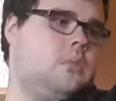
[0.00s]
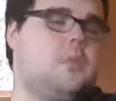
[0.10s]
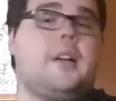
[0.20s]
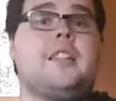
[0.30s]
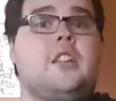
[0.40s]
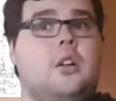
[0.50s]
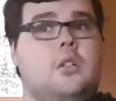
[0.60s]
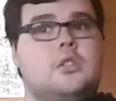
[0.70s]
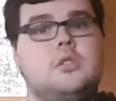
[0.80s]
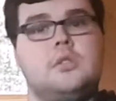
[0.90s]
my
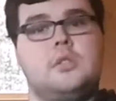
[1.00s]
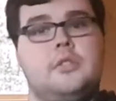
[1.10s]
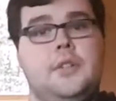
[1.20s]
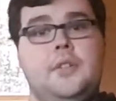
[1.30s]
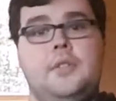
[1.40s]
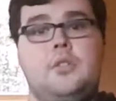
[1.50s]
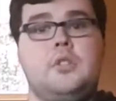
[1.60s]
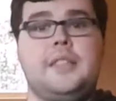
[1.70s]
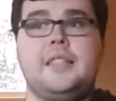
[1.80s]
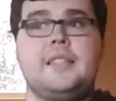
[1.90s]
God,
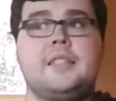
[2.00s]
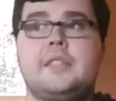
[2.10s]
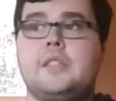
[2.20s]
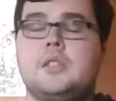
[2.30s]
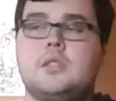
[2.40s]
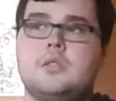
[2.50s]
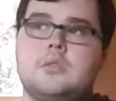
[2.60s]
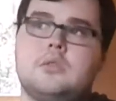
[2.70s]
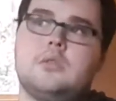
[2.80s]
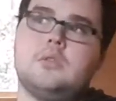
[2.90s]
54 years.
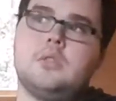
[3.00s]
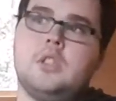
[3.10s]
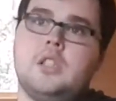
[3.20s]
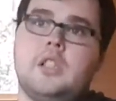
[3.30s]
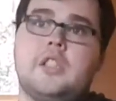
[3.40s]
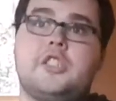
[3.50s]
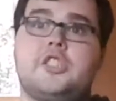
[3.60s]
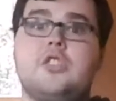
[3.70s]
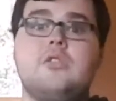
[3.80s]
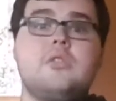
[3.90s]
And
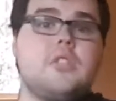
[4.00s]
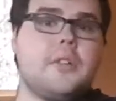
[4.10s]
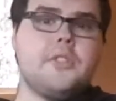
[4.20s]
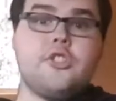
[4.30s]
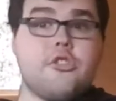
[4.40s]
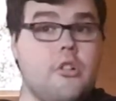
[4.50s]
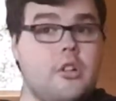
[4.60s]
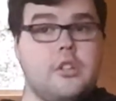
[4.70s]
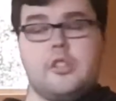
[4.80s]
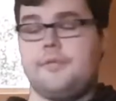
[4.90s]
still going
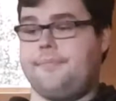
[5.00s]
strong.